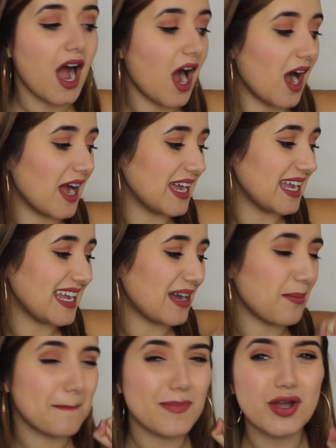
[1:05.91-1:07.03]

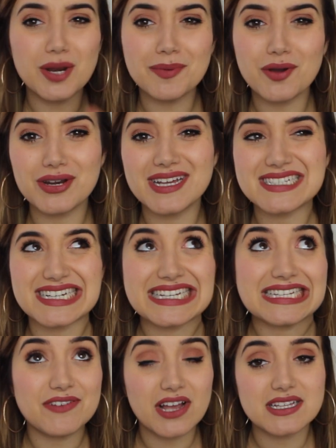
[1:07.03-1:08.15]
I, am going to be honest, and I
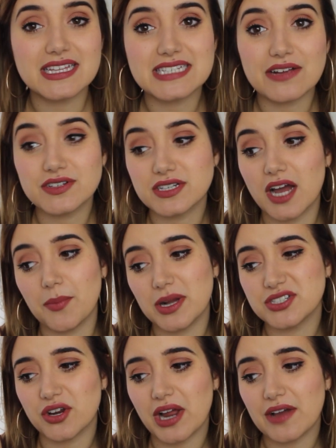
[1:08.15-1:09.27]
think I say this every time,
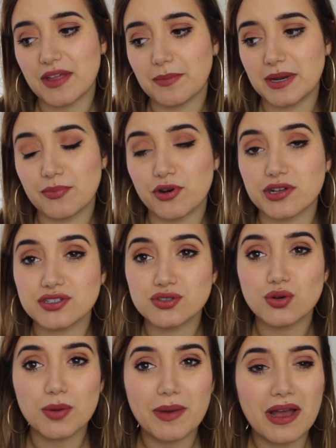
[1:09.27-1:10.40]
I don't have that many products to
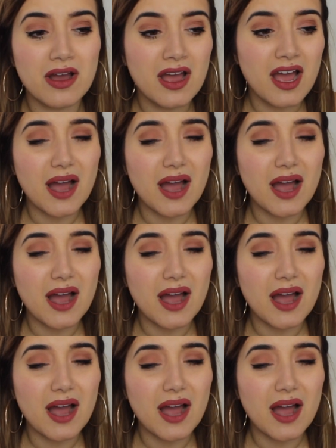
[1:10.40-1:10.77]
talk about.